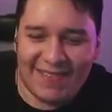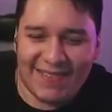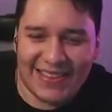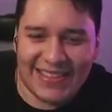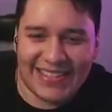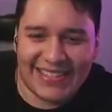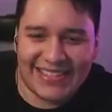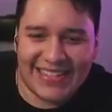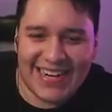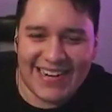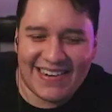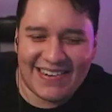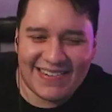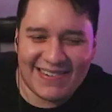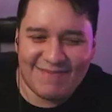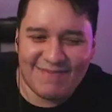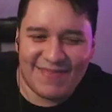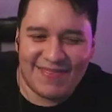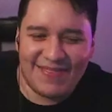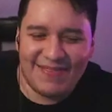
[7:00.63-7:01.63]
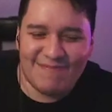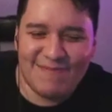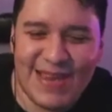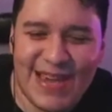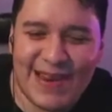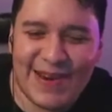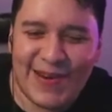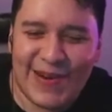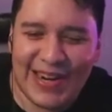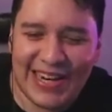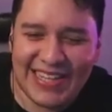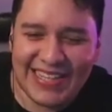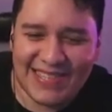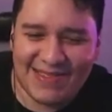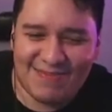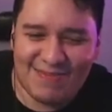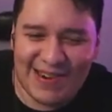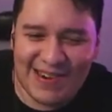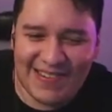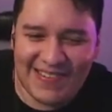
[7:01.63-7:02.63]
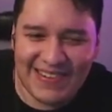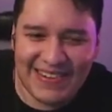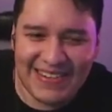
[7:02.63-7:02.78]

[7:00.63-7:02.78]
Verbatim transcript: with this character. Meterless, bro.